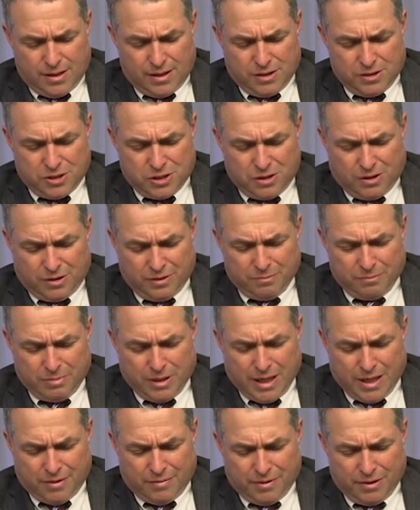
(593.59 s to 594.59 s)
assault and
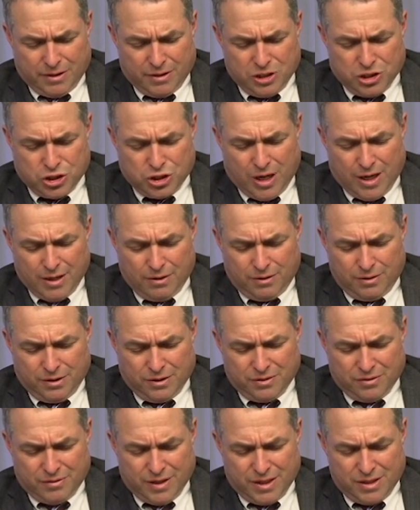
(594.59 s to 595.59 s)
battery on a child
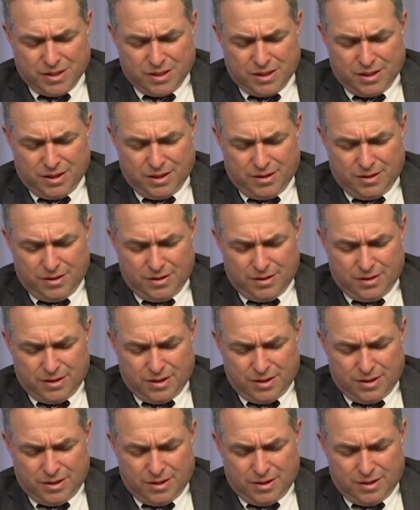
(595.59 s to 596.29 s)
under 18,